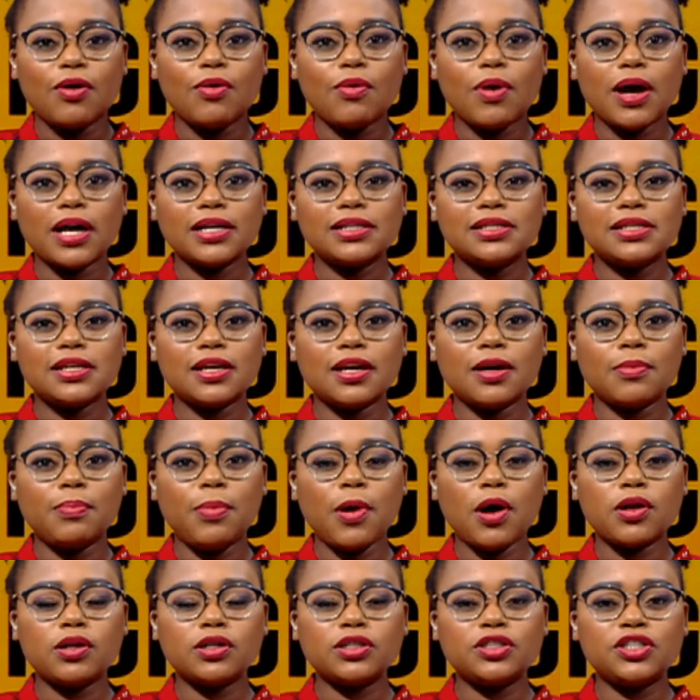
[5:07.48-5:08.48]
All right, uh,
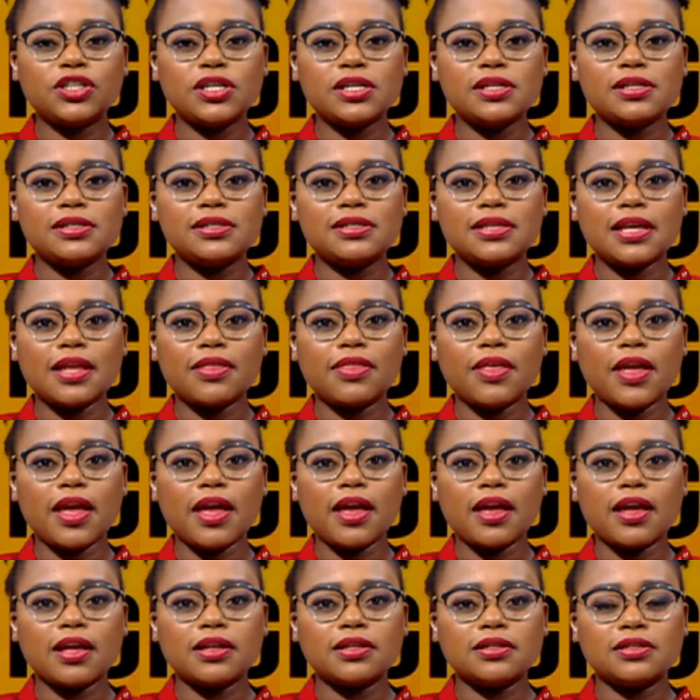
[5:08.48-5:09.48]
apologies uh,
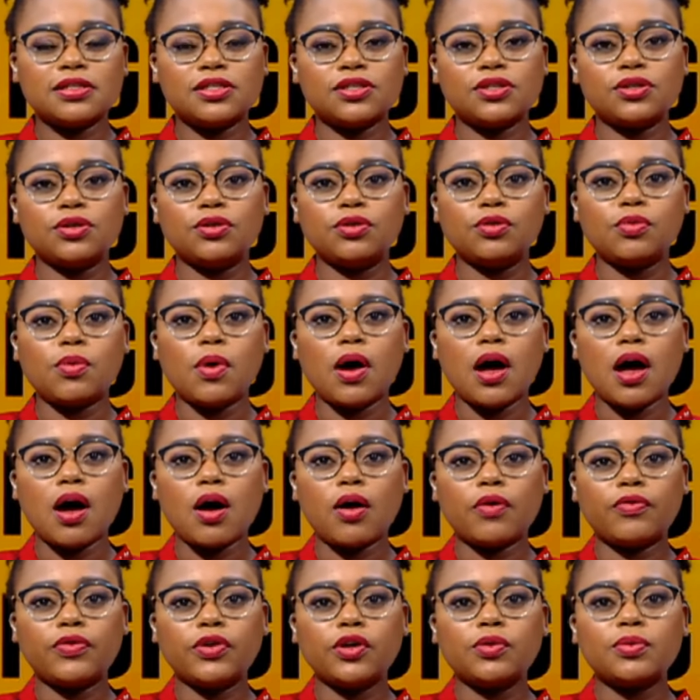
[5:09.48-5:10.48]
there to
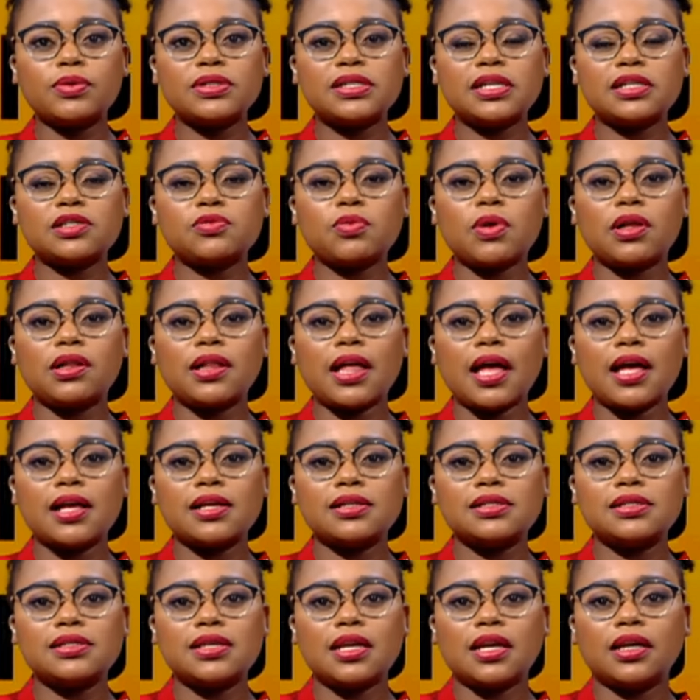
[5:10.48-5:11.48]
our viewers as well
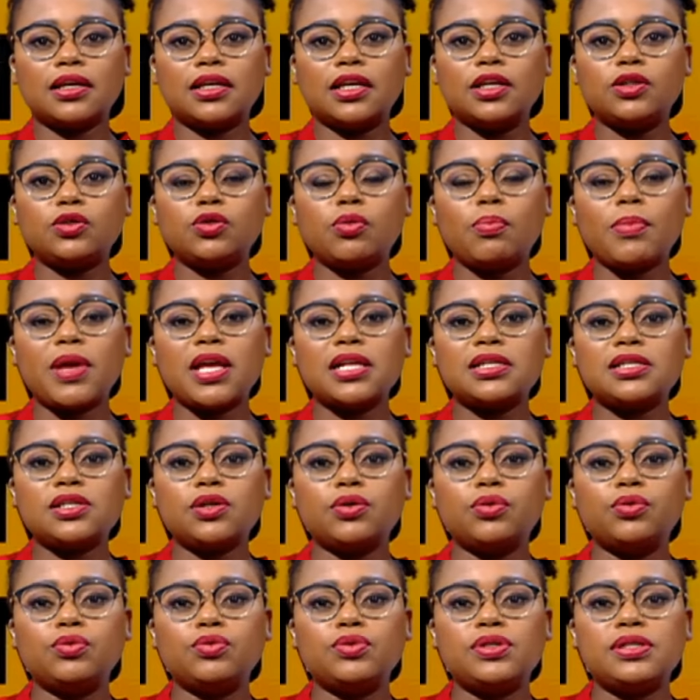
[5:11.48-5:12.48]
as uh,
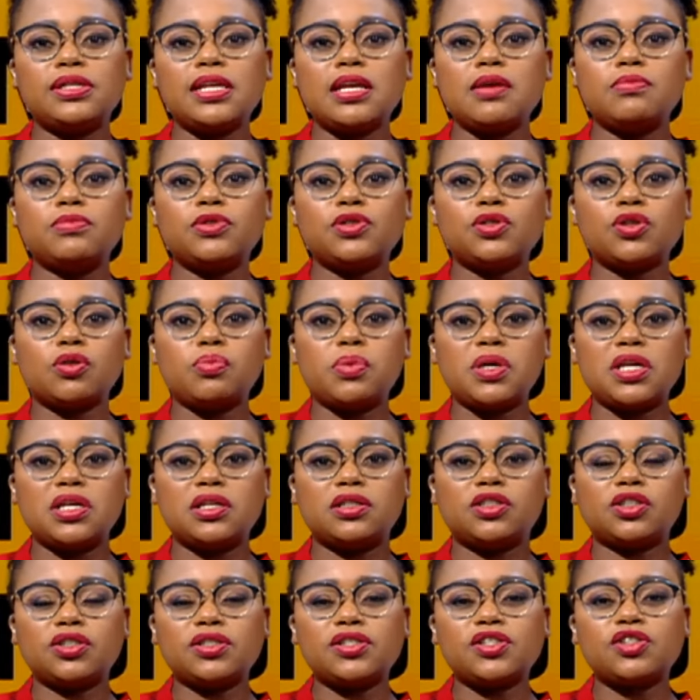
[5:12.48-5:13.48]
Keitumetse, who seems to
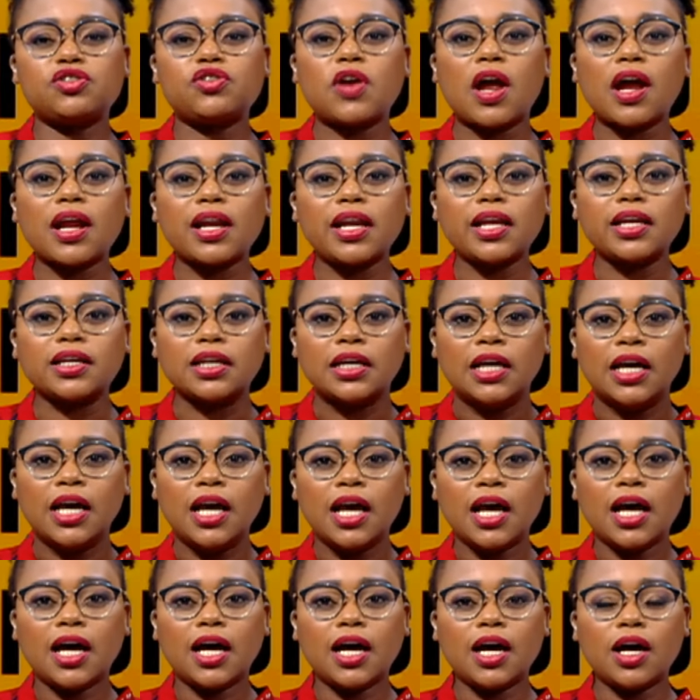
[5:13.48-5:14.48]
be just struggling
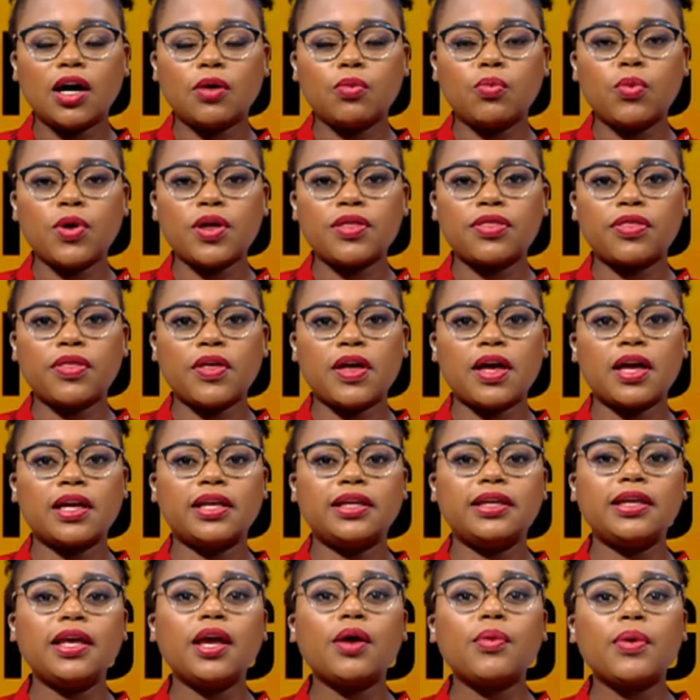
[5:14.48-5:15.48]
uh, with
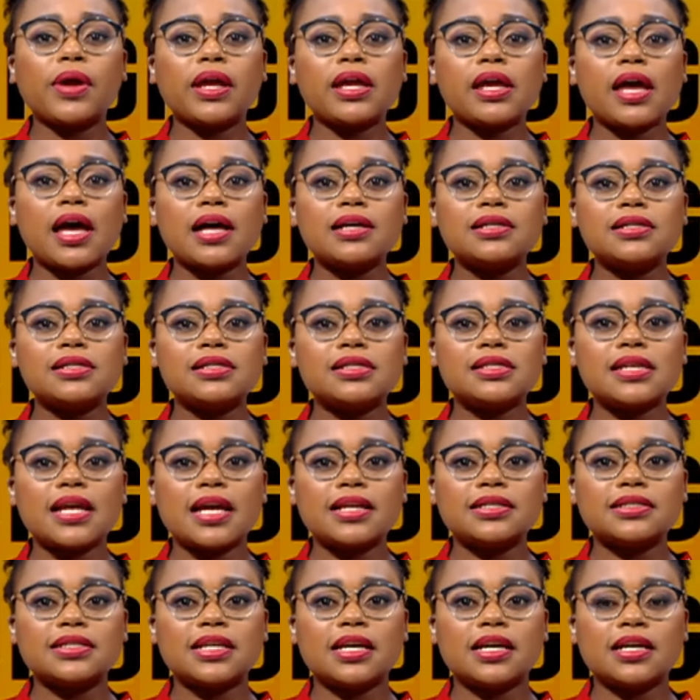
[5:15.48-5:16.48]
uh, hearing
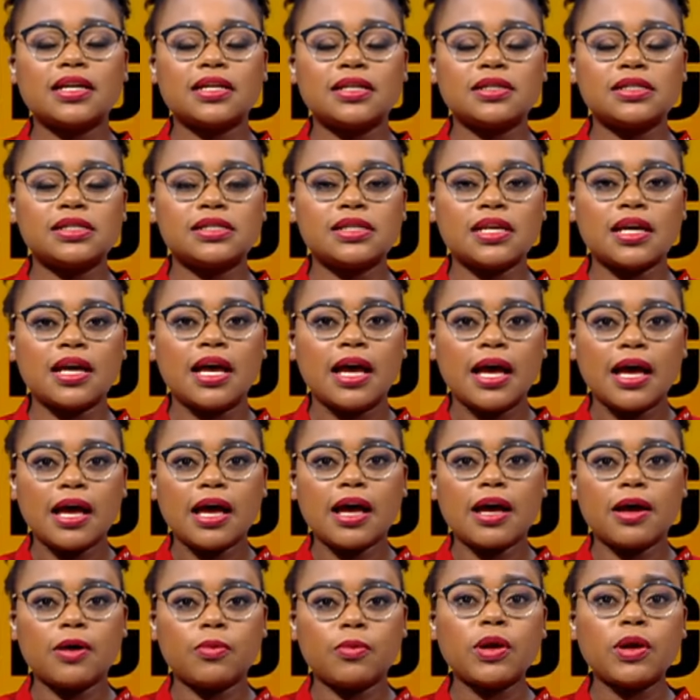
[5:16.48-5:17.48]
us and uh, is uh,
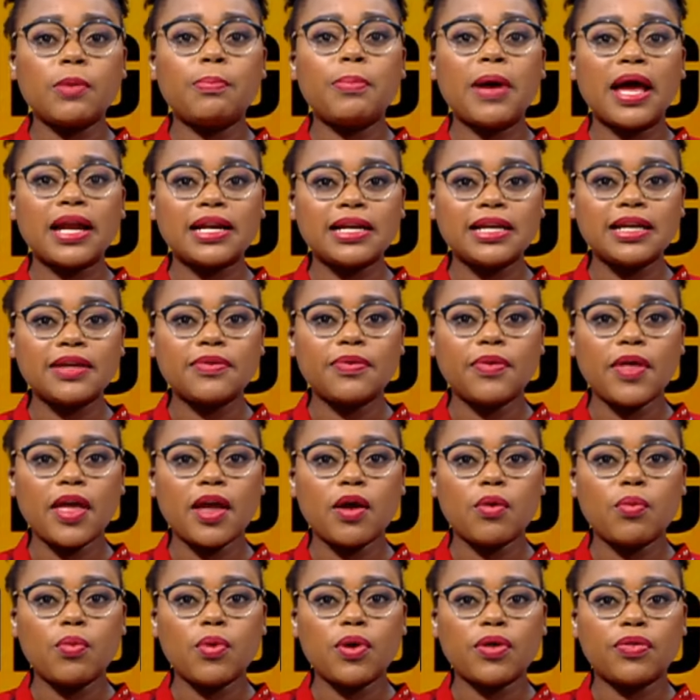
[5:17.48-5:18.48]
we are battling
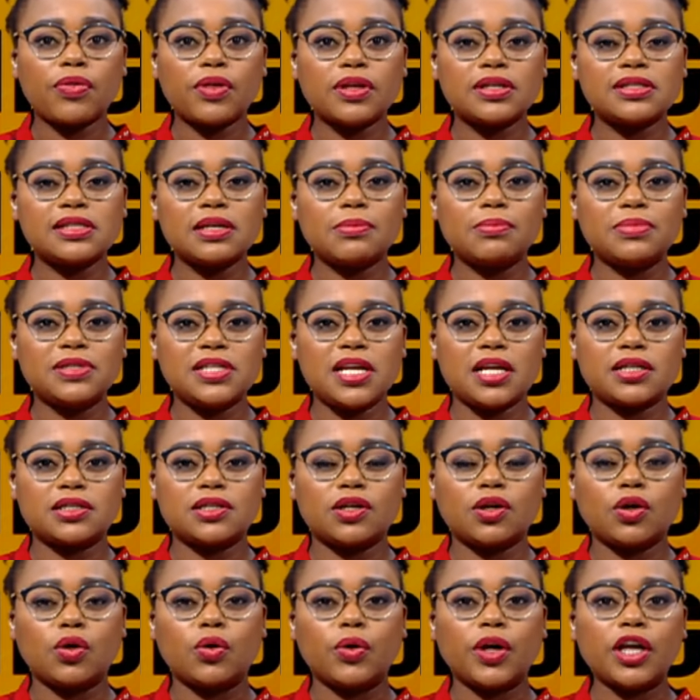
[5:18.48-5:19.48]
there with some
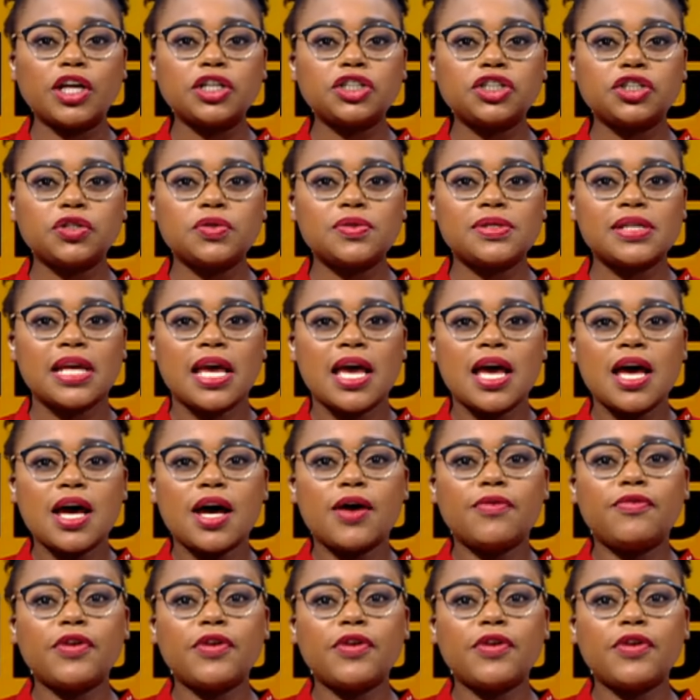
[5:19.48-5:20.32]
technical issues.